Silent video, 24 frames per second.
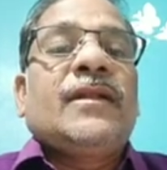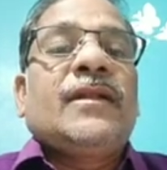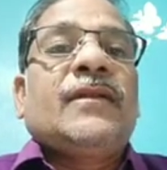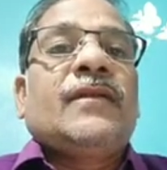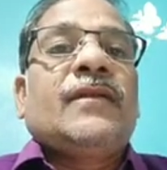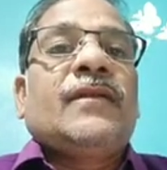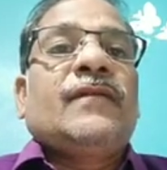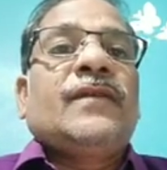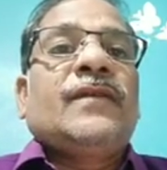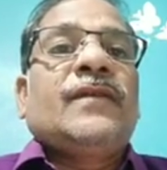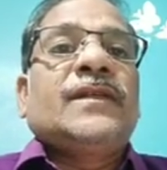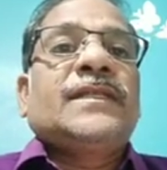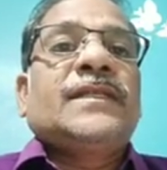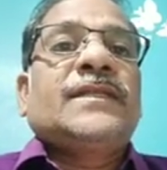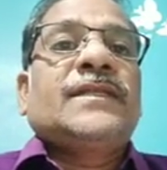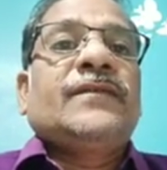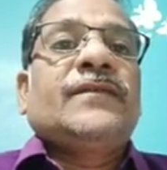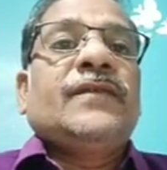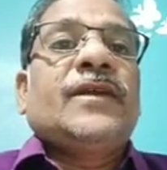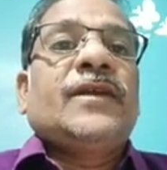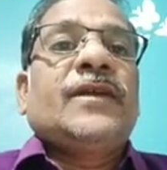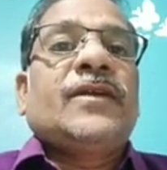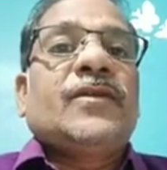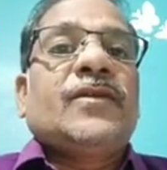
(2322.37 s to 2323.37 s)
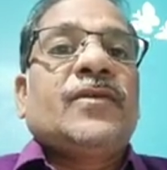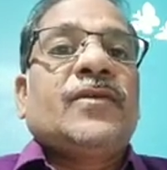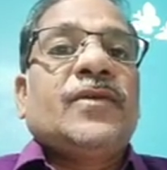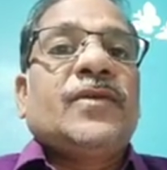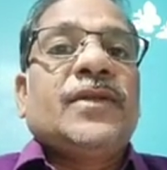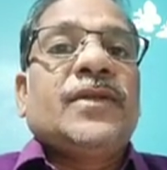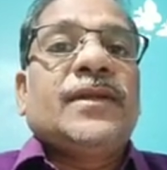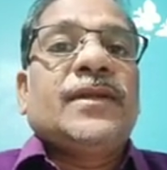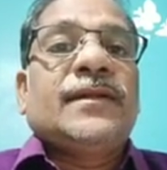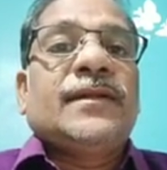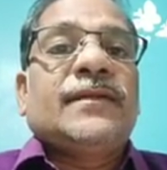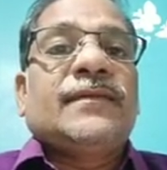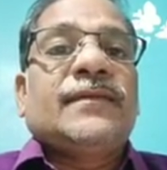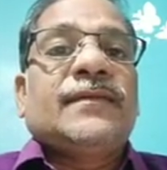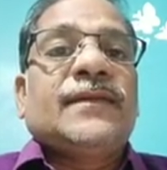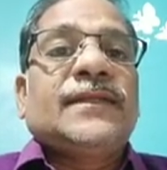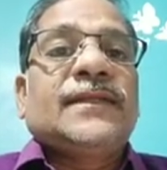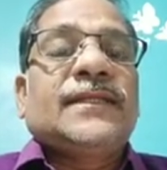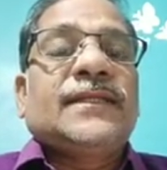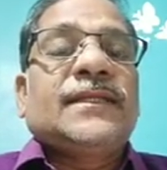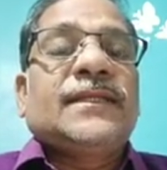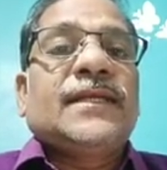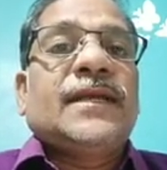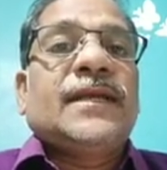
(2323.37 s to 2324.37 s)
first
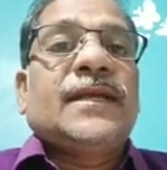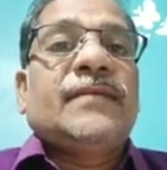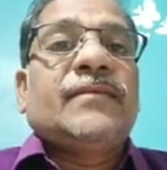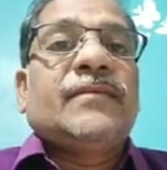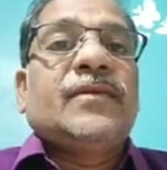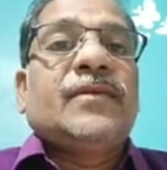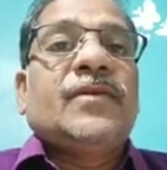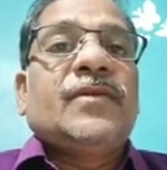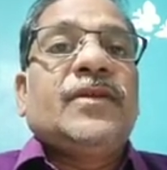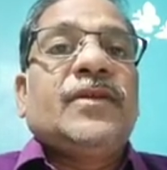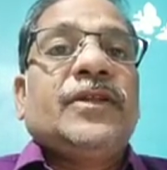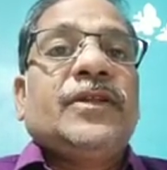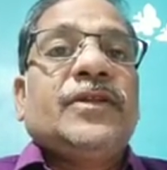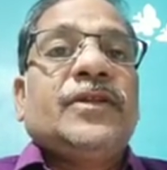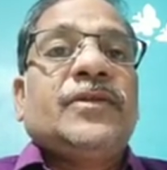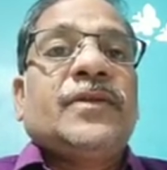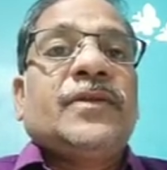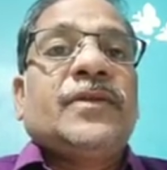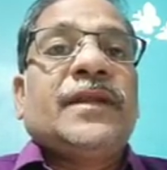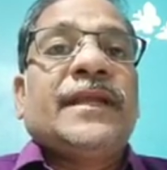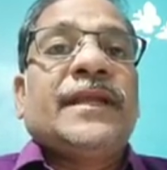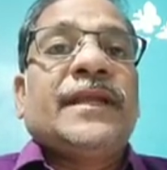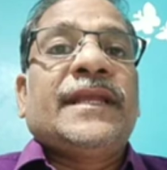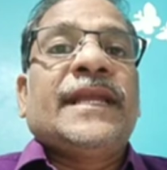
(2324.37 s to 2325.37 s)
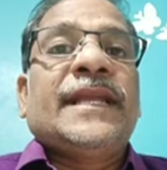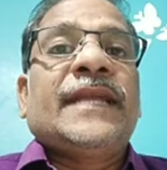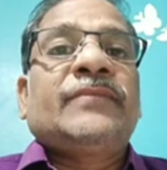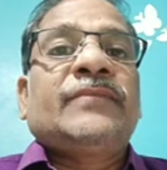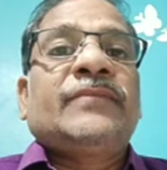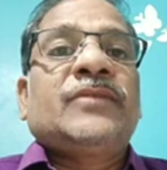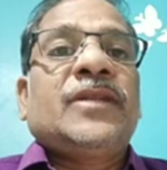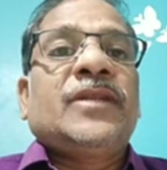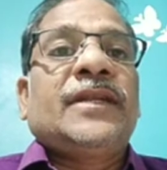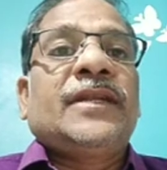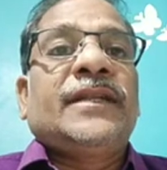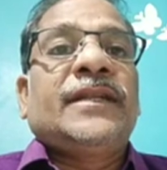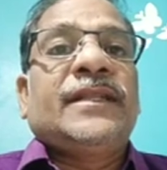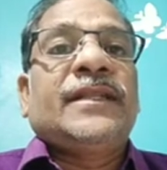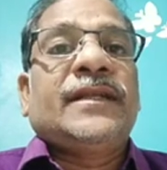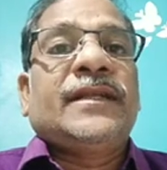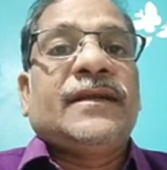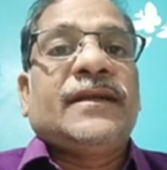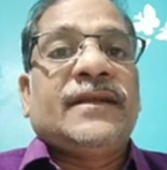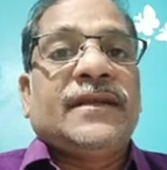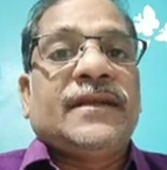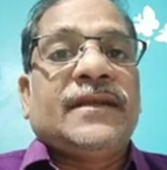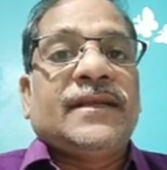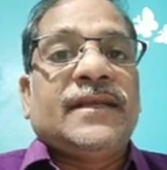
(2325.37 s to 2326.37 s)
I am going to recapitulate
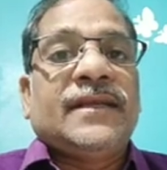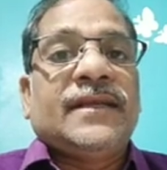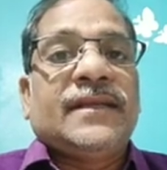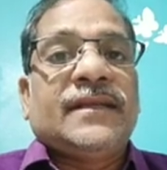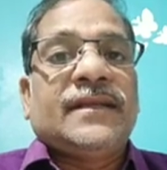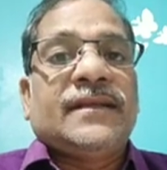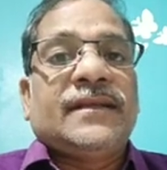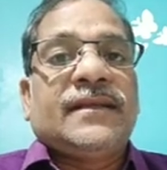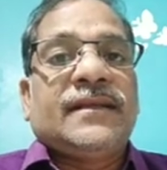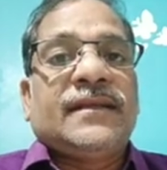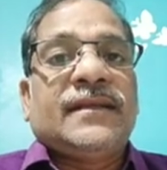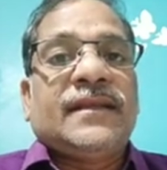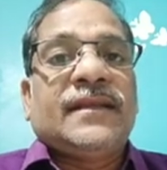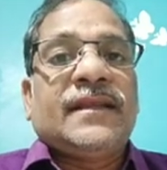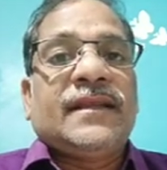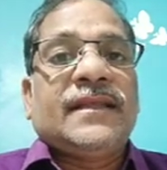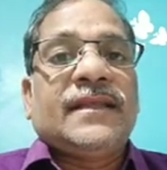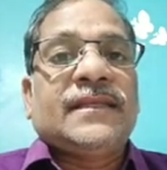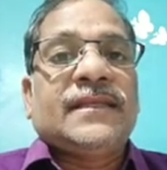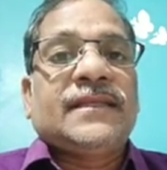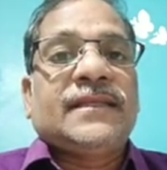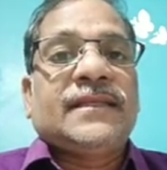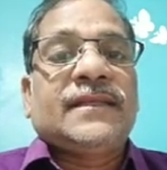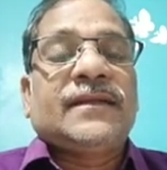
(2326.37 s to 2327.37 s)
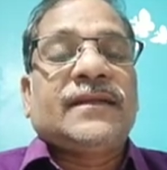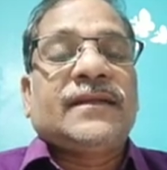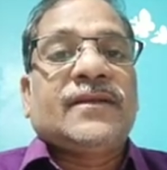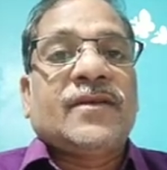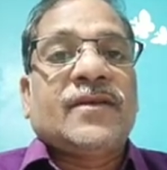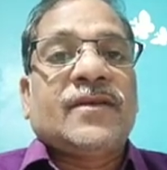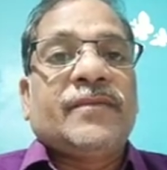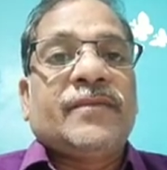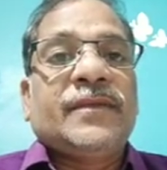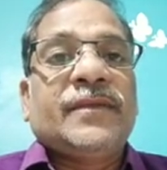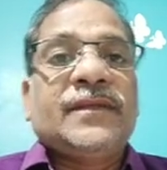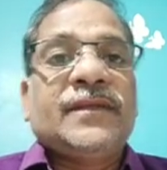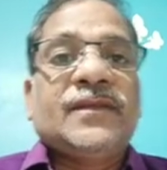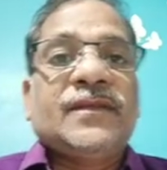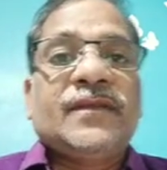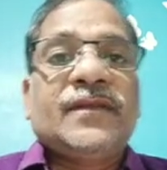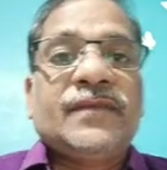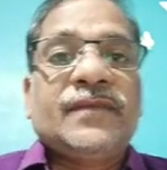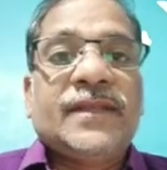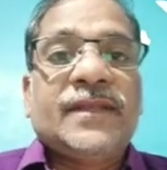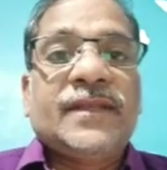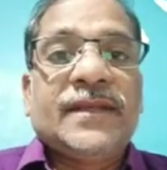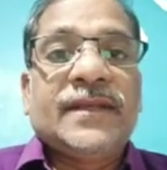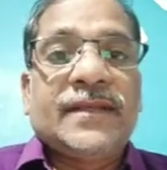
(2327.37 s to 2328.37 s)
the topics of
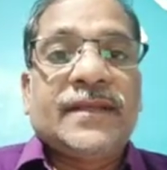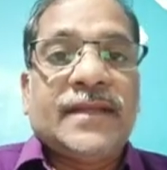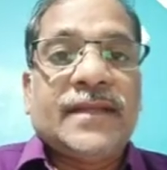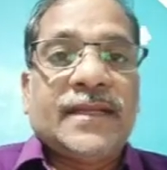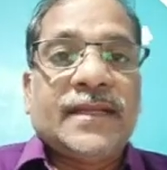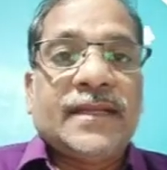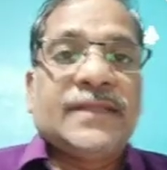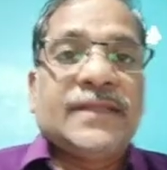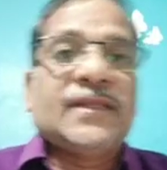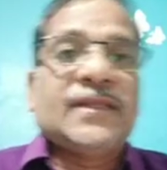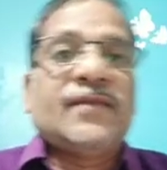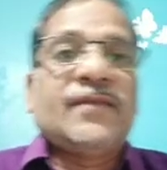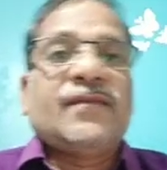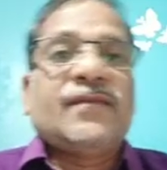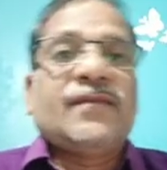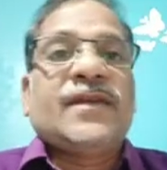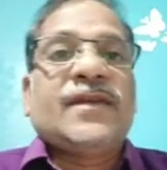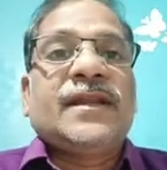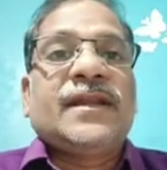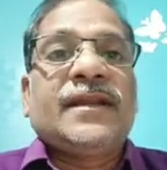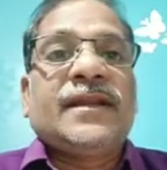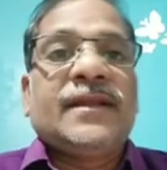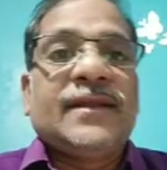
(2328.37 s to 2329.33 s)
the lesson 1.